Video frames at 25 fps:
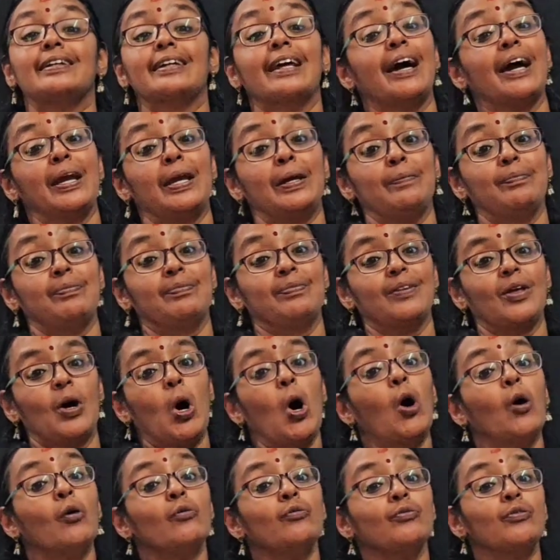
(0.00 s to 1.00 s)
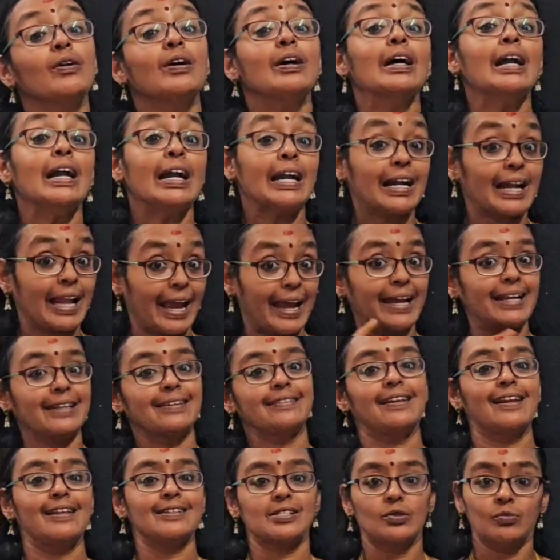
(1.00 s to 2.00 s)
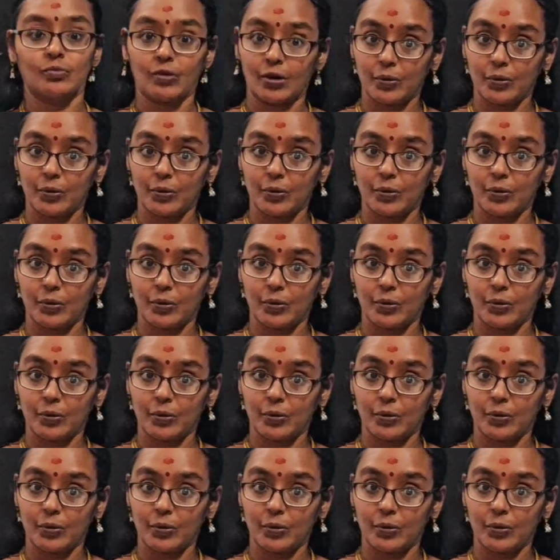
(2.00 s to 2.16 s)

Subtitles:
time of 9th lesson.